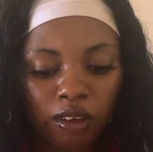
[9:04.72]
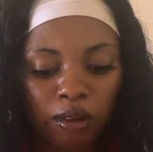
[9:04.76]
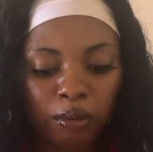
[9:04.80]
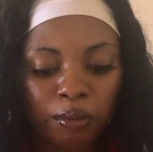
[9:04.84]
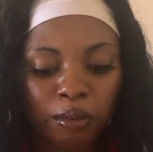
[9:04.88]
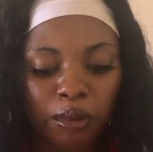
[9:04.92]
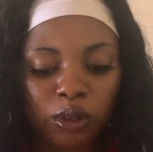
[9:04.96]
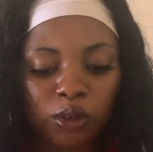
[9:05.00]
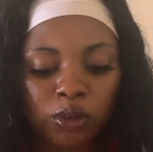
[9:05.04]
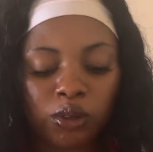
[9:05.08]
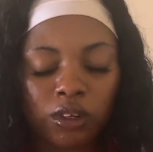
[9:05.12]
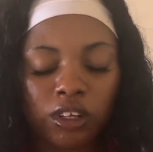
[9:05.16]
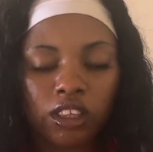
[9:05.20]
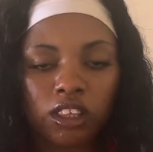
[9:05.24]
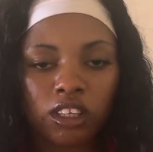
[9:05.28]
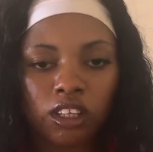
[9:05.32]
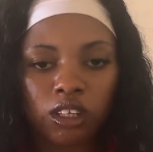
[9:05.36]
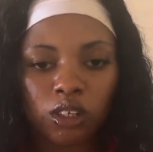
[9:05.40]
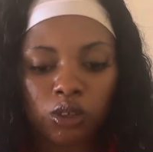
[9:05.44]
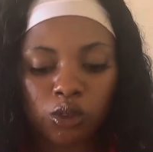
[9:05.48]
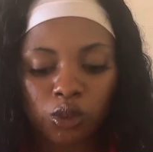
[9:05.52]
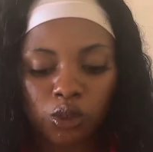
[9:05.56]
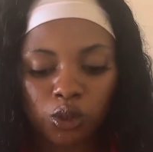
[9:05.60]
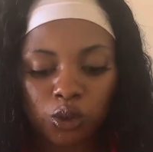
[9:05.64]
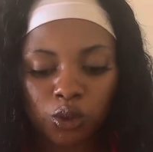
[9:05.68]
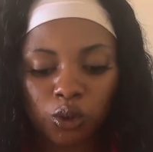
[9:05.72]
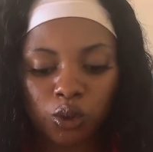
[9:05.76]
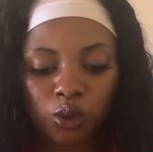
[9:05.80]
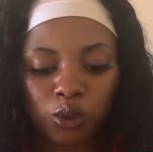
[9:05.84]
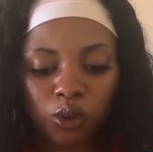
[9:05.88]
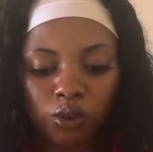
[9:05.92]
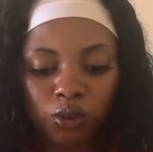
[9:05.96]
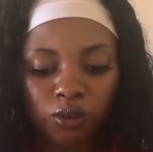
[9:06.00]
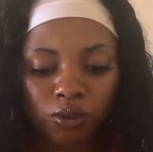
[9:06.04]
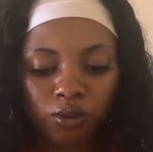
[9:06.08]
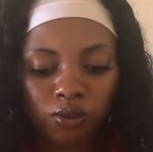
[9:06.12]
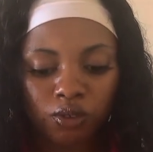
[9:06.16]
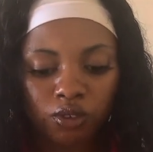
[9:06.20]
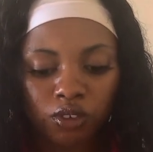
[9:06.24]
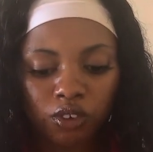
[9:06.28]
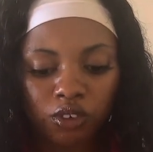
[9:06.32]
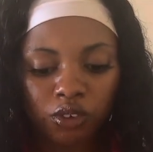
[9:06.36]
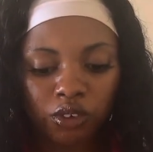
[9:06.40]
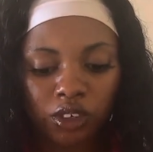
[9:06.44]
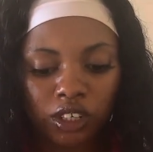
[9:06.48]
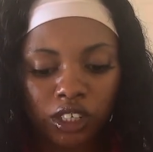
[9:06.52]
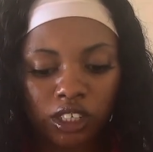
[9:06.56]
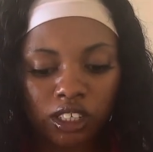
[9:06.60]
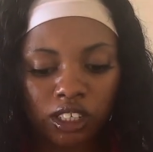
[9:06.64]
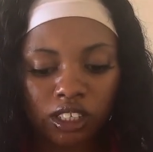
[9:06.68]
between the two
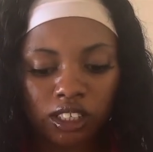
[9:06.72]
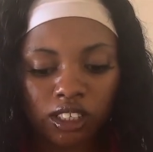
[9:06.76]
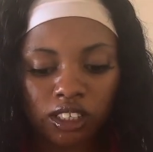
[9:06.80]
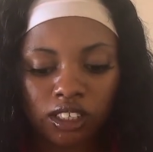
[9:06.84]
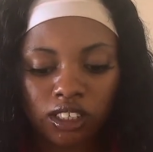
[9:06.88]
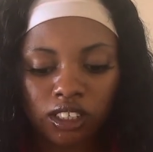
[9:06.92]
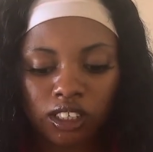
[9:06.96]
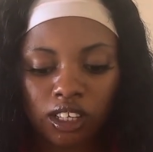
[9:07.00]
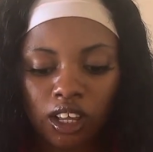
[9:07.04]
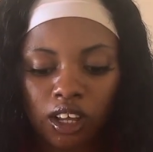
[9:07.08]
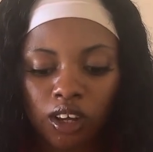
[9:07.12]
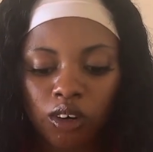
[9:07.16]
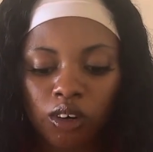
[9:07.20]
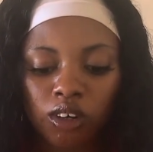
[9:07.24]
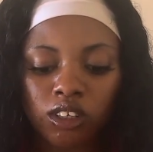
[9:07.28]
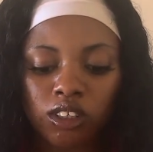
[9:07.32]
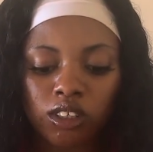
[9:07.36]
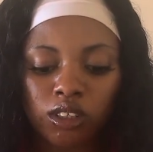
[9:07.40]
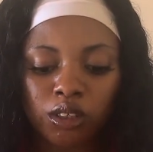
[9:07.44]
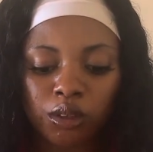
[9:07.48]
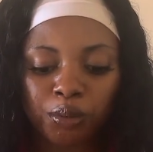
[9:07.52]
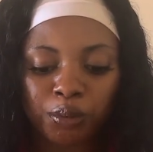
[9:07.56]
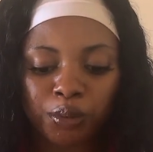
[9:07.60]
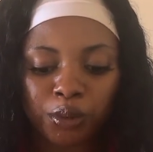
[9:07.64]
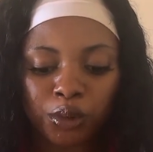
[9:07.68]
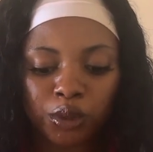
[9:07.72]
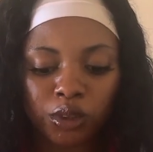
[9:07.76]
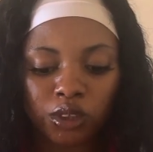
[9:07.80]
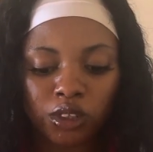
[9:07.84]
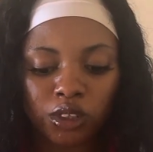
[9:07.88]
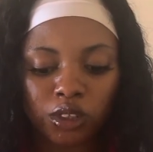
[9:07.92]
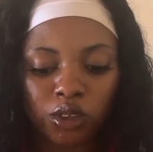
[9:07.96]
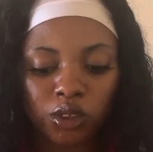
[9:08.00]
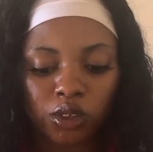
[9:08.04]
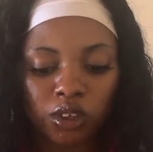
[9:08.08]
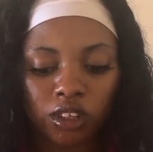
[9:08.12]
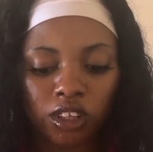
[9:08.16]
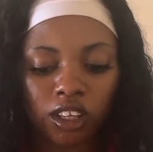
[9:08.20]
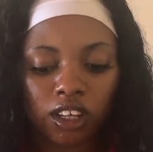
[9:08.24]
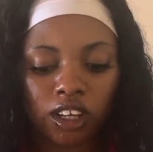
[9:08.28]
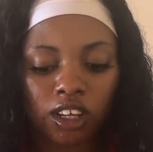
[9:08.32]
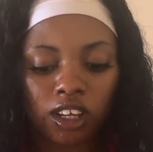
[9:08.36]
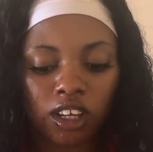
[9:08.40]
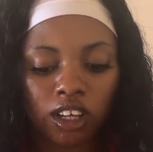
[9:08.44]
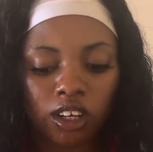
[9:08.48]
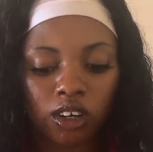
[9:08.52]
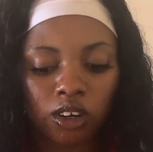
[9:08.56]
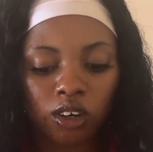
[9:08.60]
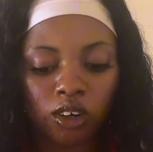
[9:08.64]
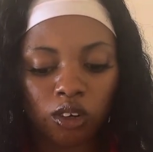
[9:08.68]
regions contribute to the
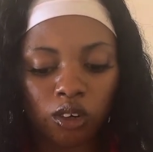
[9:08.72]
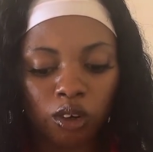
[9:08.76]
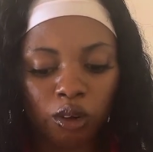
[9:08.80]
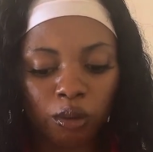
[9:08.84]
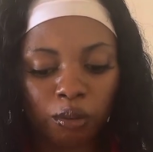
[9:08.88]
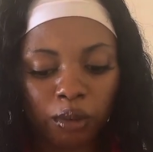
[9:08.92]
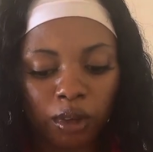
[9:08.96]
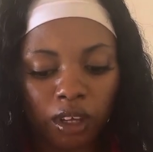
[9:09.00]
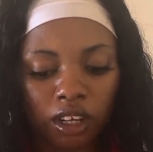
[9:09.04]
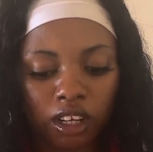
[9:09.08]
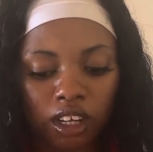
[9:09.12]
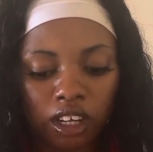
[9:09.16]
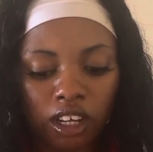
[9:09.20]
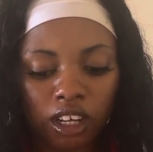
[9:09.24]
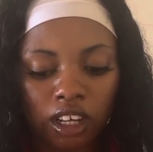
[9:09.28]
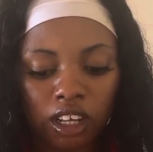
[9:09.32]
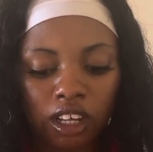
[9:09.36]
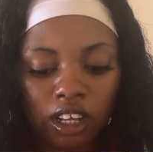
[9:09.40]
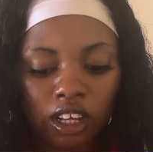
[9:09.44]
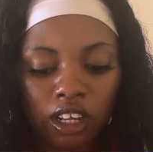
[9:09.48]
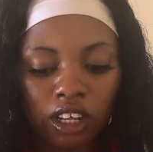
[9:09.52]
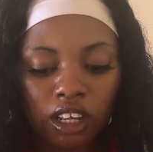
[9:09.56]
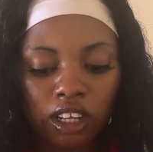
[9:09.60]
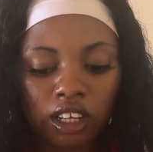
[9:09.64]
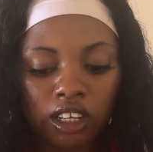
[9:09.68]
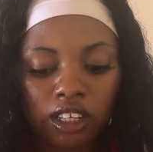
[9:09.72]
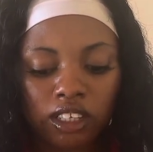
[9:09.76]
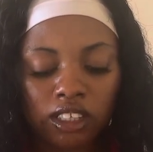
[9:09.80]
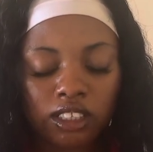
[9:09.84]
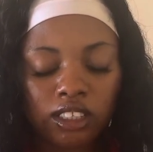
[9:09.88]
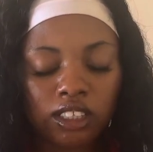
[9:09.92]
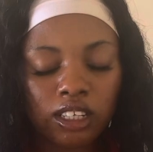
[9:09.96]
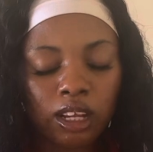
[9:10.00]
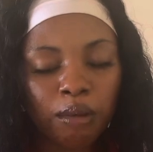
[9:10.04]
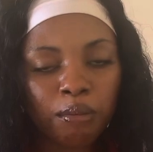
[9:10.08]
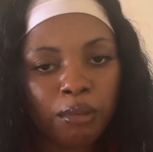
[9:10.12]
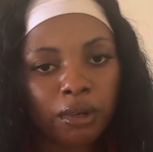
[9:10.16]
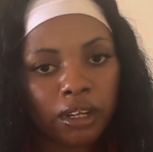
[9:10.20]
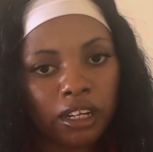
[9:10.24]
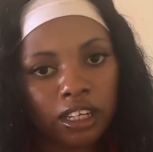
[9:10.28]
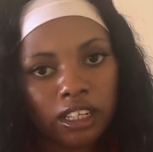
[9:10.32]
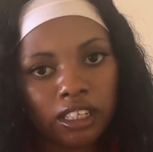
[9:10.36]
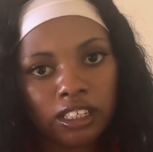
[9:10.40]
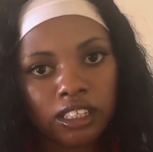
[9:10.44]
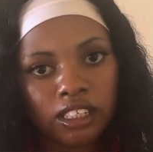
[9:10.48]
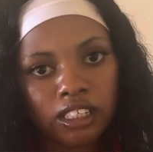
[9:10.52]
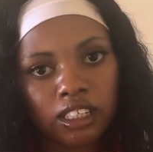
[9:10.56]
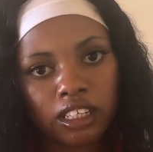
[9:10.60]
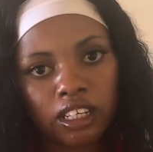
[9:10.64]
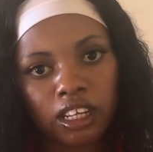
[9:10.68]
economic
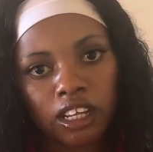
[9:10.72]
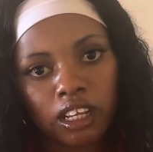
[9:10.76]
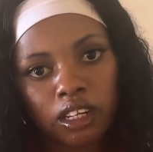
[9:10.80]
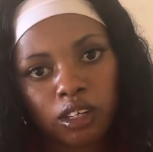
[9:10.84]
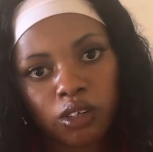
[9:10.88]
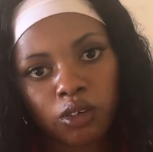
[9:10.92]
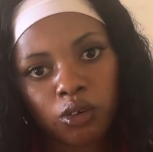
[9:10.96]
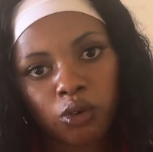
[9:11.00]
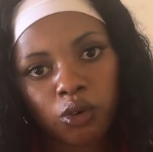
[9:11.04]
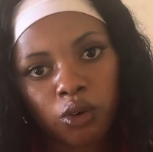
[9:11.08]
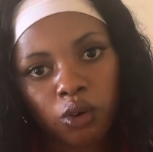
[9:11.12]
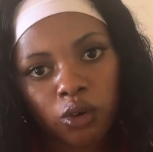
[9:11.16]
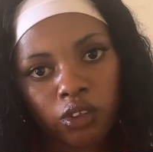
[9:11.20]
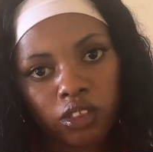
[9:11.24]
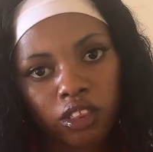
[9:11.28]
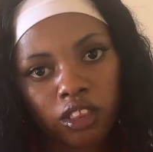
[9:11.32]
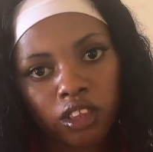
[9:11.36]
stability and growth.